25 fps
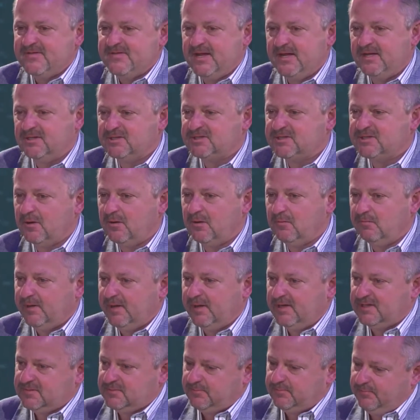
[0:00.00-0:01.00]
and so
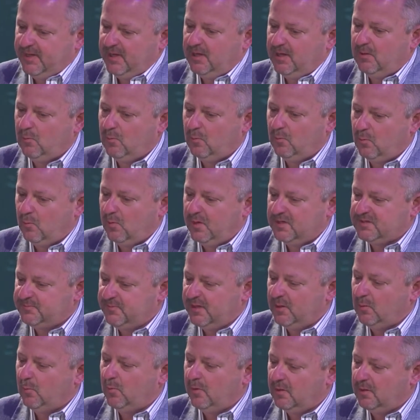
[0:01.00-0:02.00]
it's
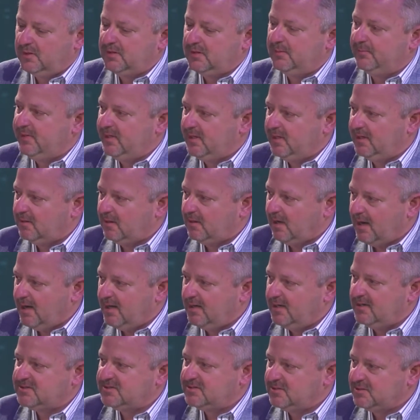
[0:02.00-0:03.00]
being willing to be
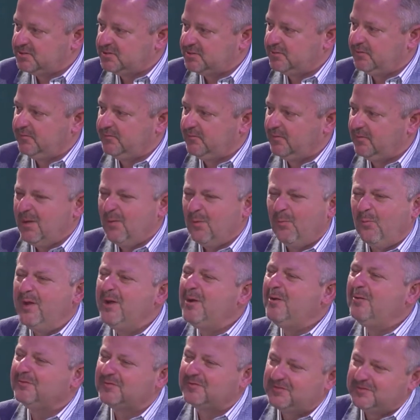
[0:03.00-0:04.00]
honest and truthful. We
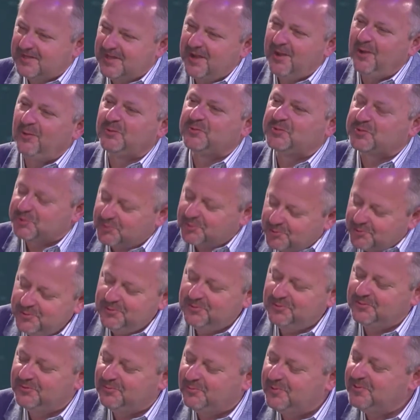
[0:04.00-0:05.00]
don't tell
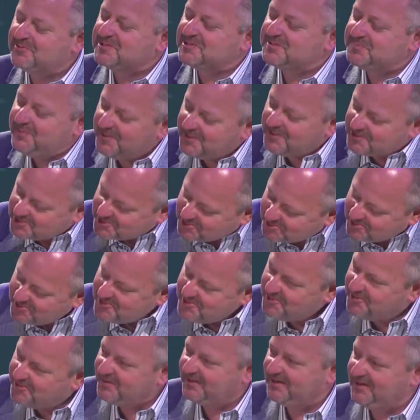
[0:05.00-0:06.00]
truth. We don't speak
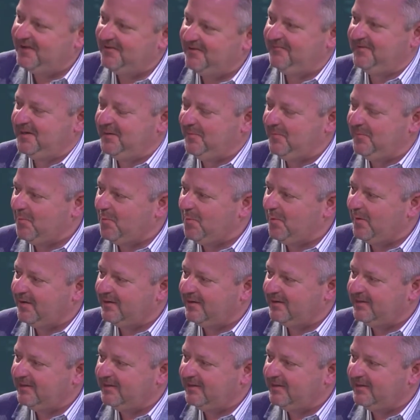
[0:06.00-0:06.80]
truth enough anymore.